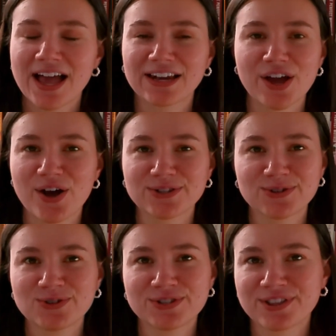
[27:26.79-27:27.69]
And I
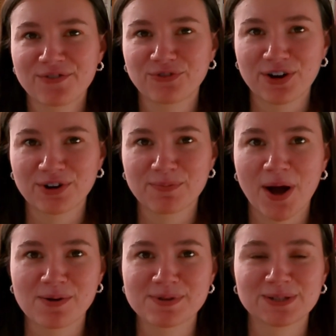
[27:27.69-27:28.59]
also just love Fredrik
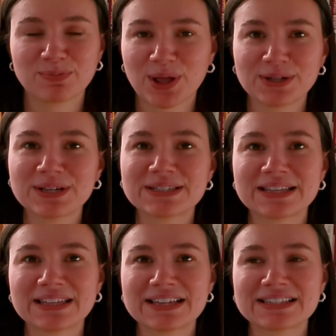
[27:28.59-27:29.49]
Backman's bluntness
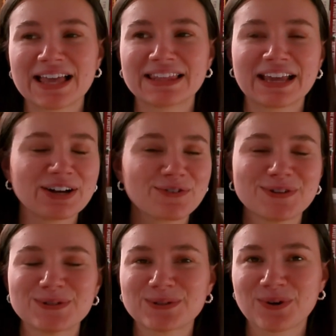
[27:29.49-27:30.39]
in this, and the
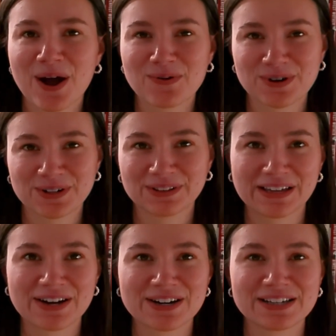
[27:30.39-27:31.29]
interviews throughout were
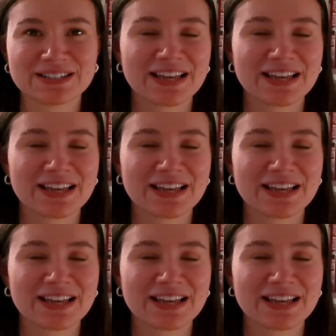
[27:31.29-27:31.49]
hilarious.